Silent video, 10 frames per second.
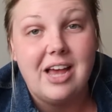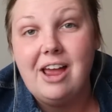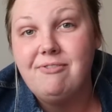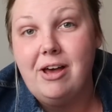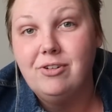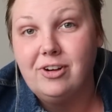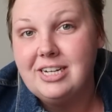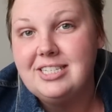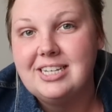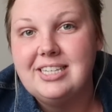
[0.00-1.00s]
I found
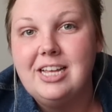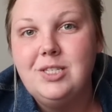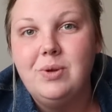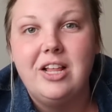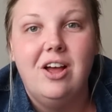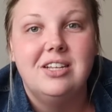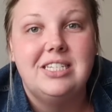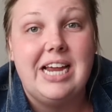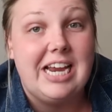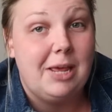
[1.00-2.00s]
great success when I
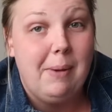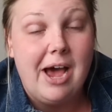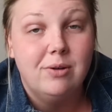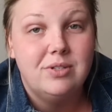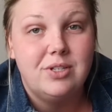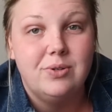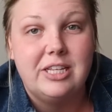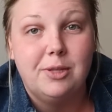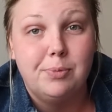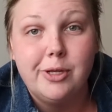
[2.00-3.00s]
lost 80 pounds
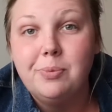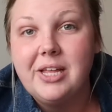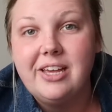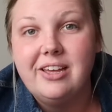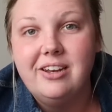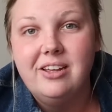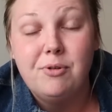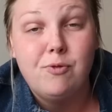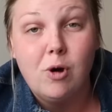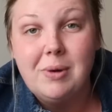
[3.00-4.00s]
using the blue plan
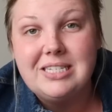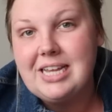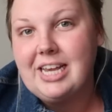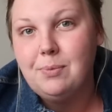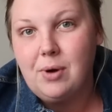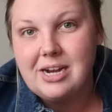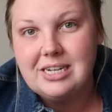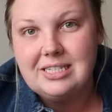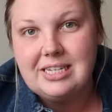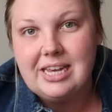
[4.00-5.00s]
before my second
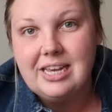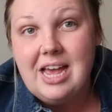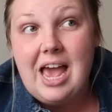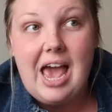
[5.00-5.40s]
pregnancy.